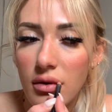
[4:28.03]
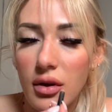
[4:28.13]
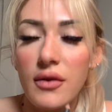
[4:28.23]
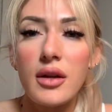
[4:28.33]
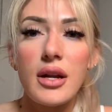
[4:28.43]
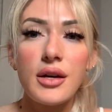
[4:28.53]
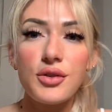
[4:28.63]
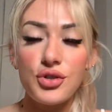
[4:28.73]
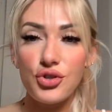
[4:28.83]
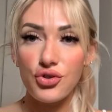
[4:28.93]
And the
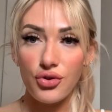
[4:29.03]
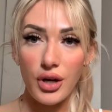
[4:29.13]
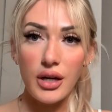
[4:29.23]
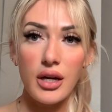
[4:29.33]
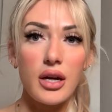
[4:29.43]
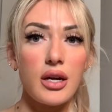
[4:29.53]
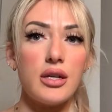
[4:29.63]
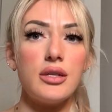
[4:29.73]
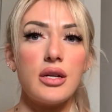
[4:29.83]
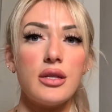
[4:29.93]
next trick
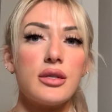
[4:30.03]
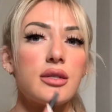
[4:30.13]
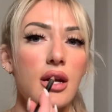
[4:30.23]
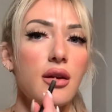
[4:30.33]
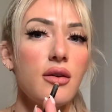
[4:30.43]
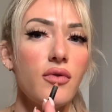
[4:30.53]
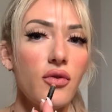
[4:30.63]
is instead of